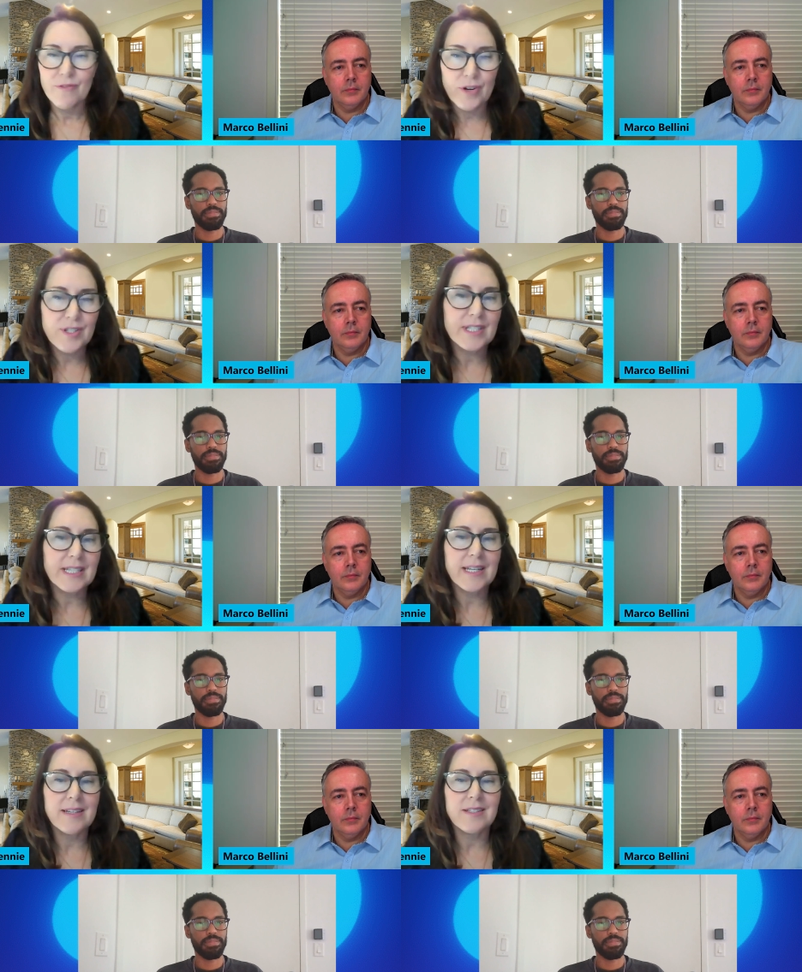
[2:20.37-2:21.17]
Speaker 1: First
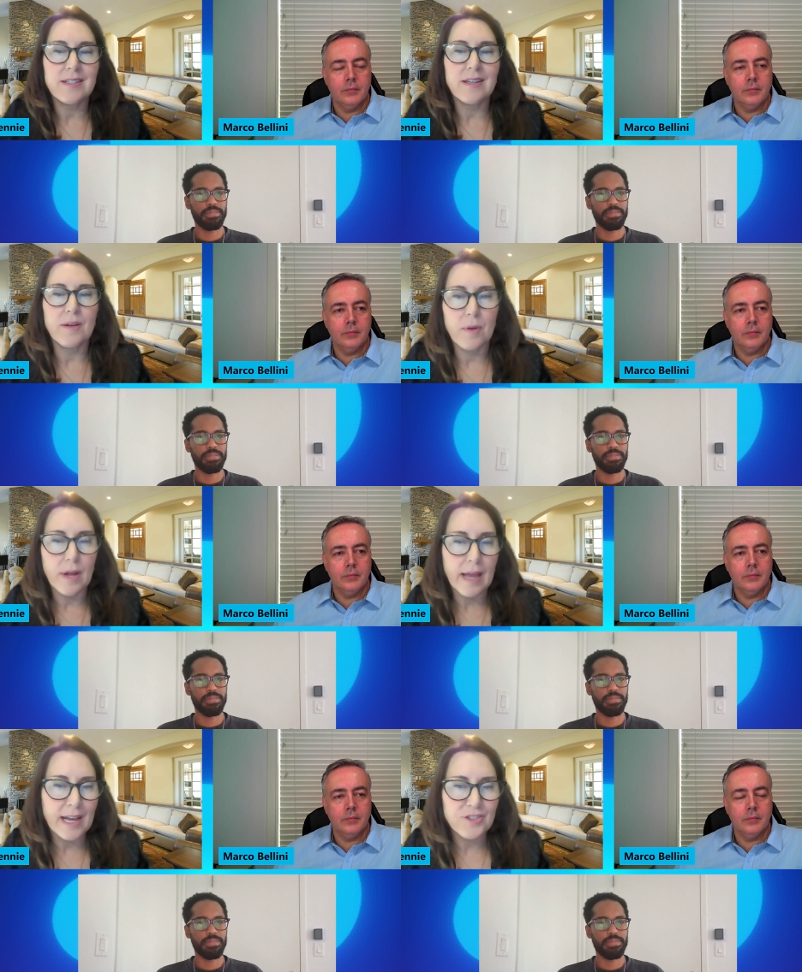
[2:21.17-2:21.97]
is
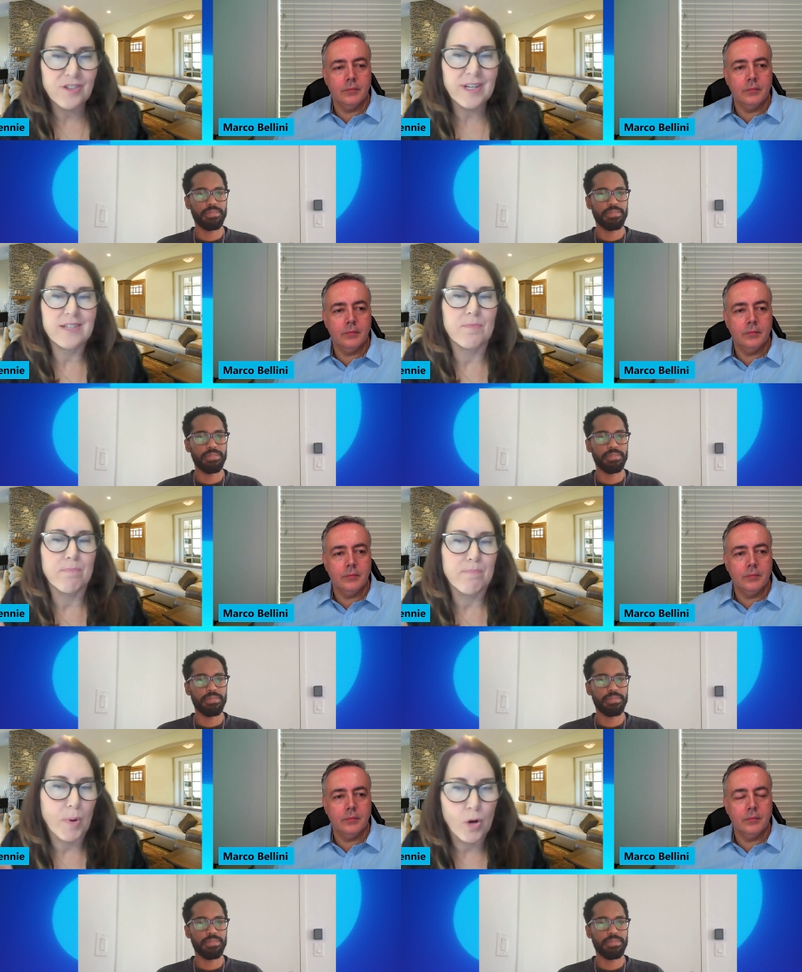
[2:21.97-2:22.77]
Azure is
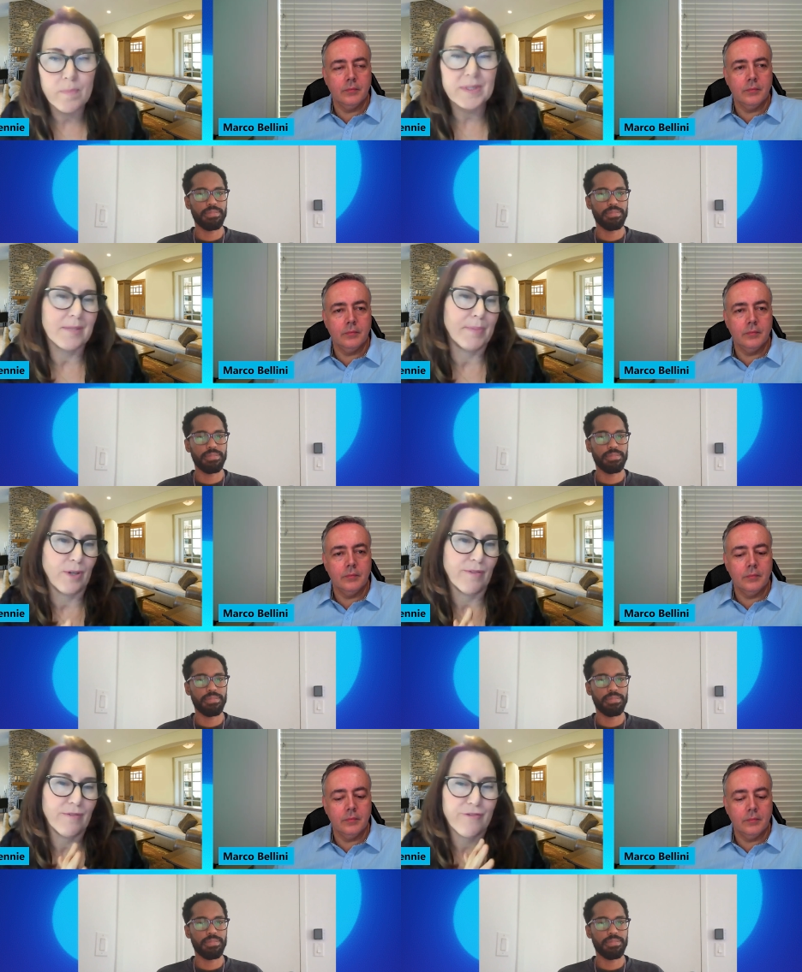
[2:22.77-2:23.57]
purpose
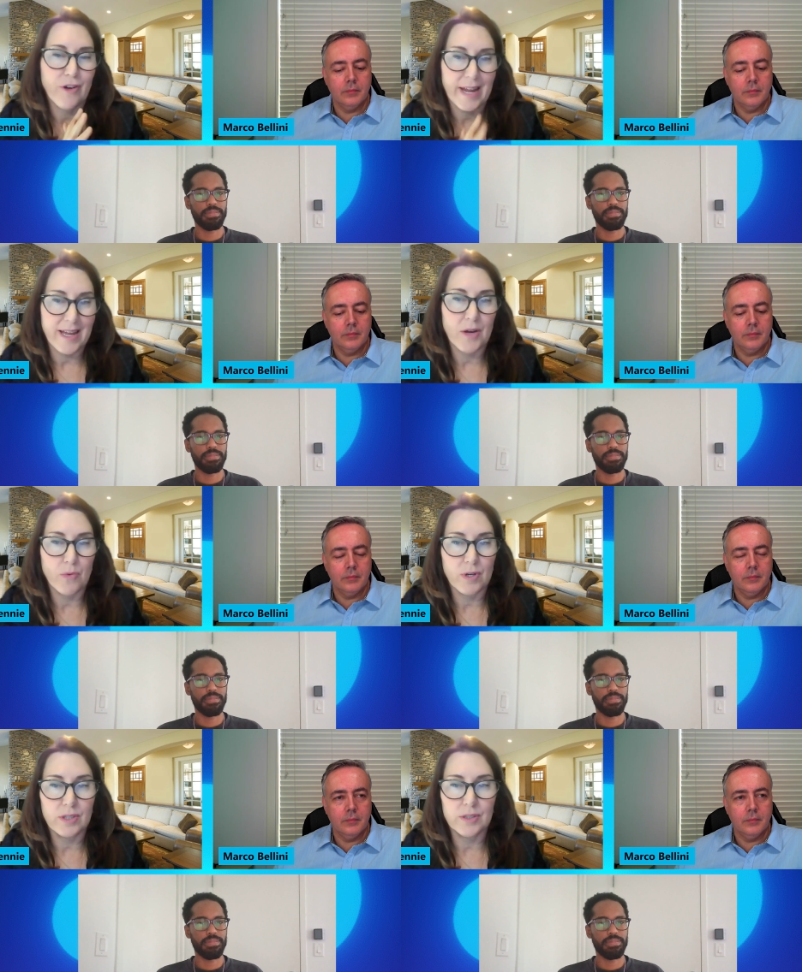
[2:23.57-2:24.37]
built for AI
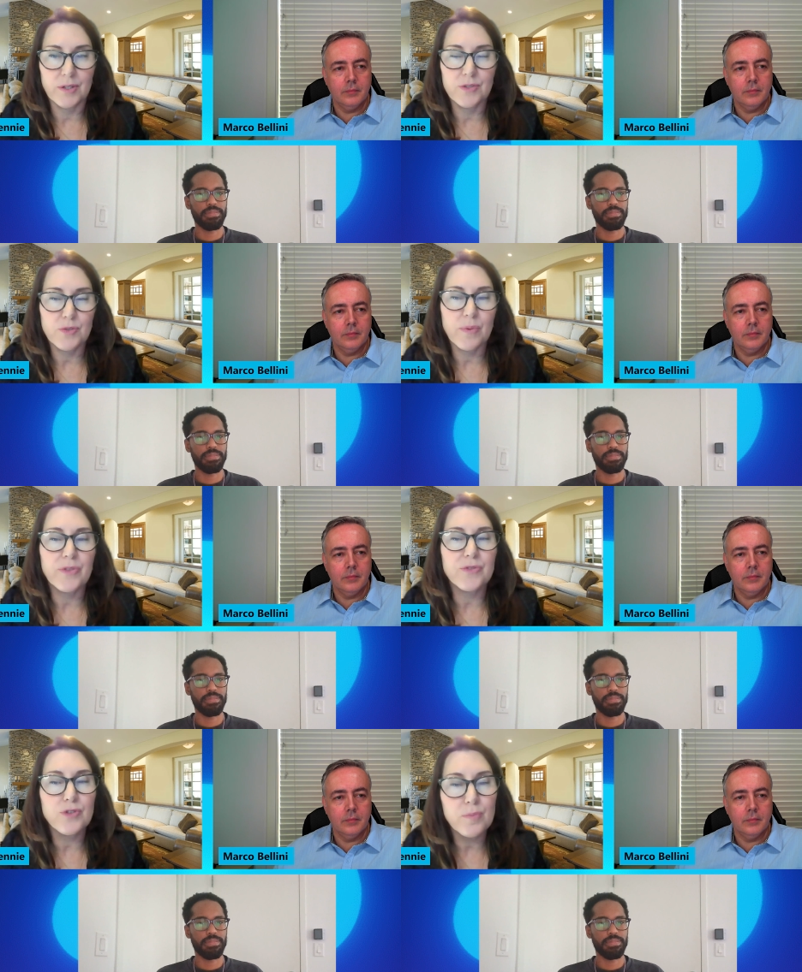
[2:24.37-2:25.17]
workloads with
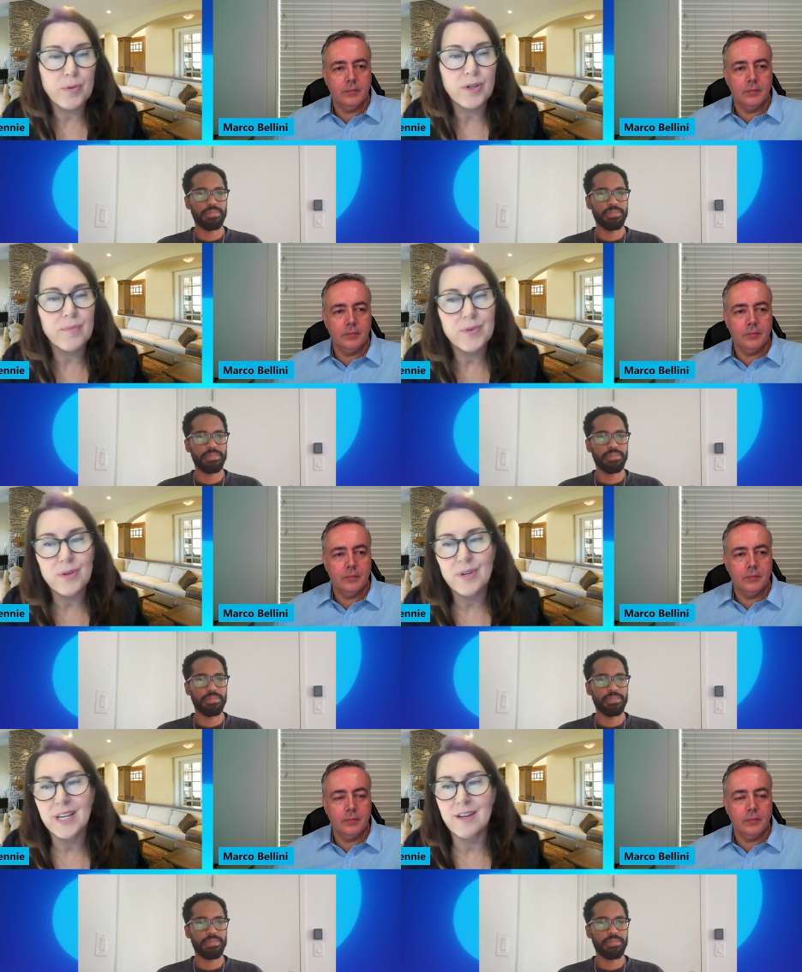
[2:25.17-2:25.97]

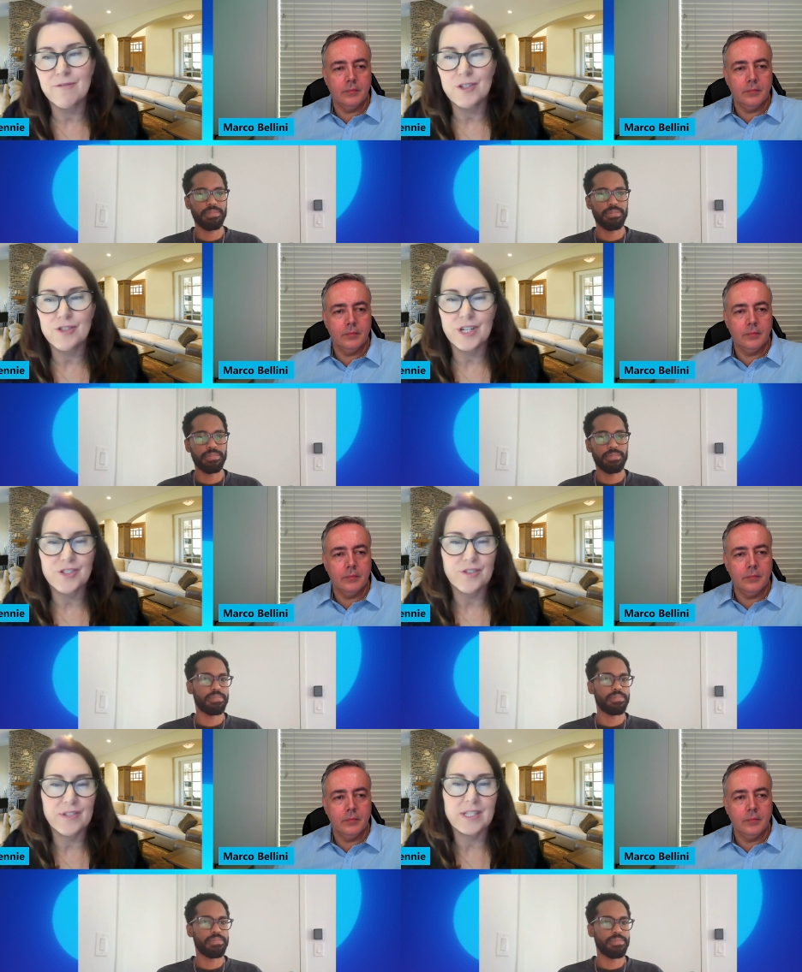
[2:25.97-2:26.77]
supercomputing
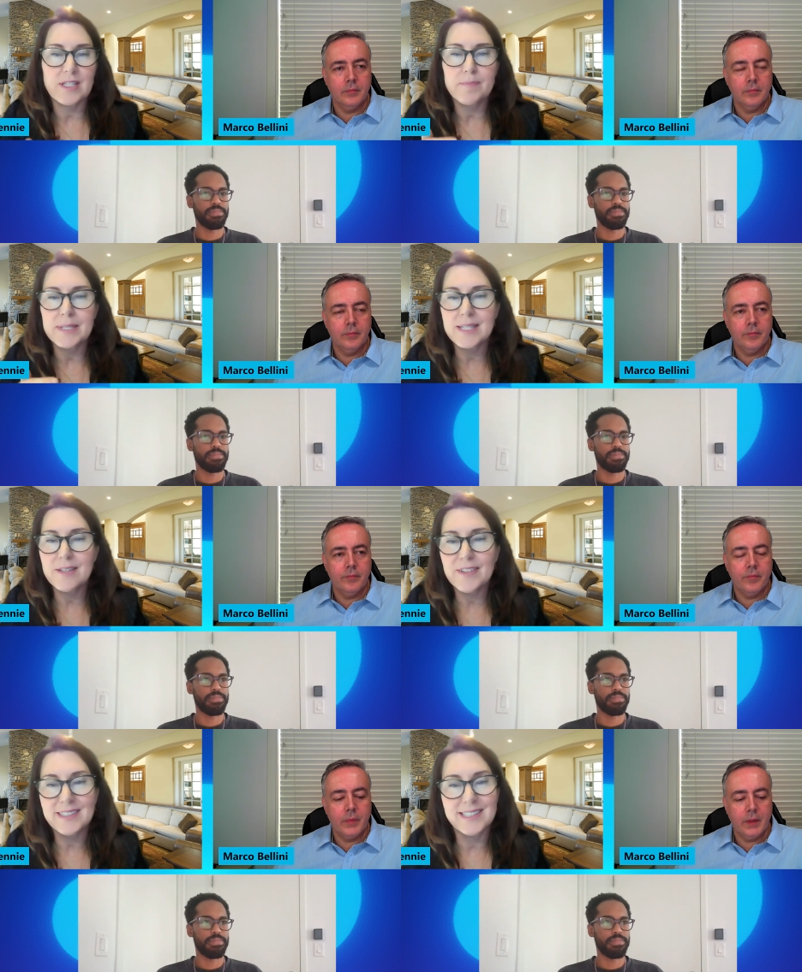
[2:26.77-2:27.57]
infrastructure that's
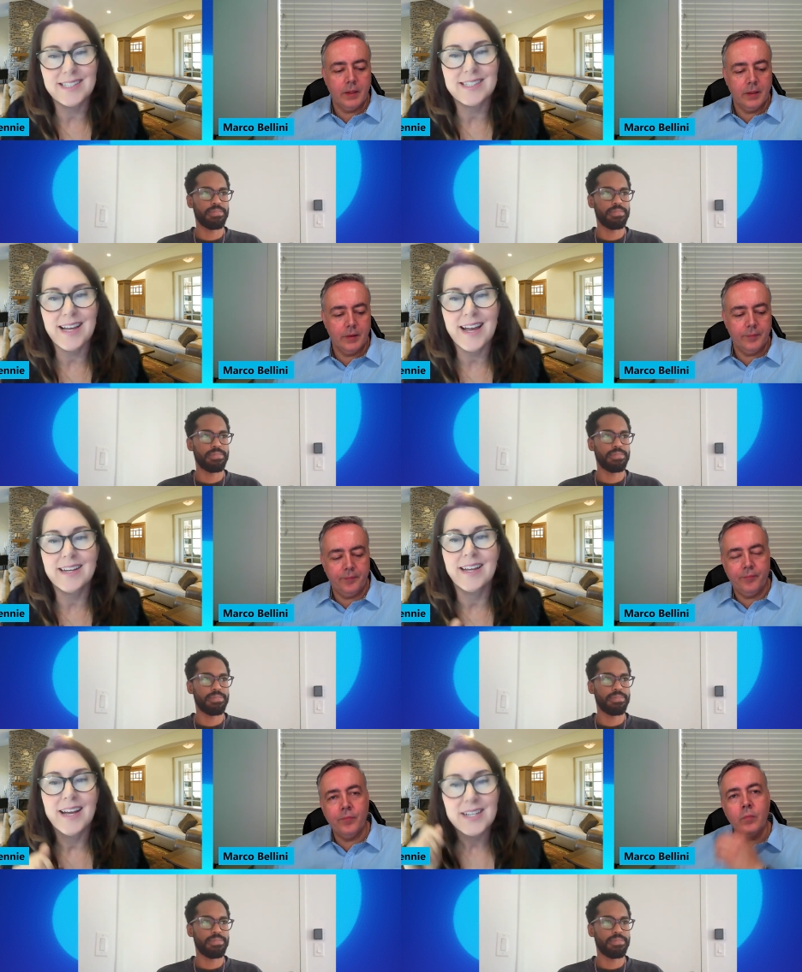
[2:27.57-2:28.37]
specifically
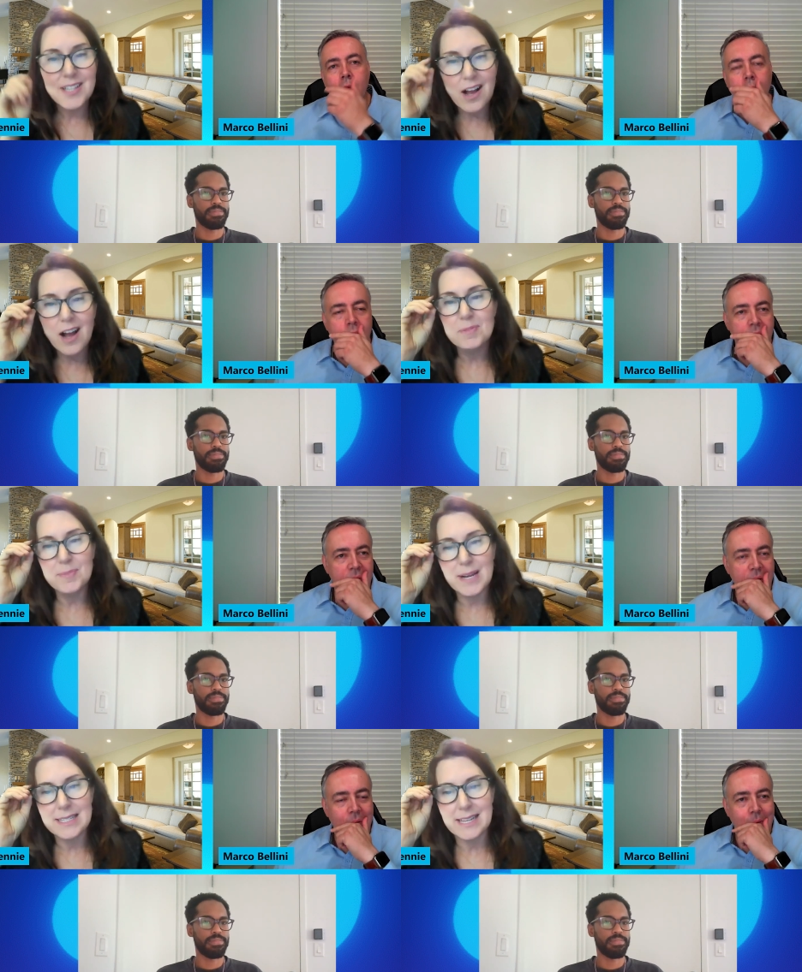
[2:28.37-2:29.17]
designed to
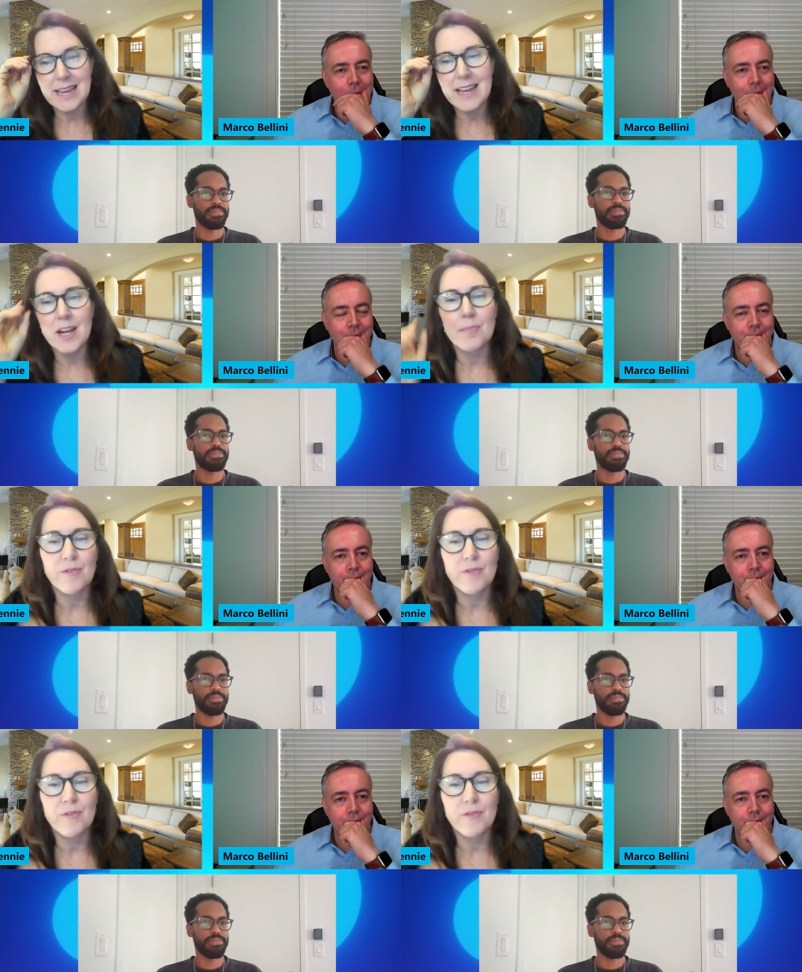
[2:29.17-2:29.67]
optimize AI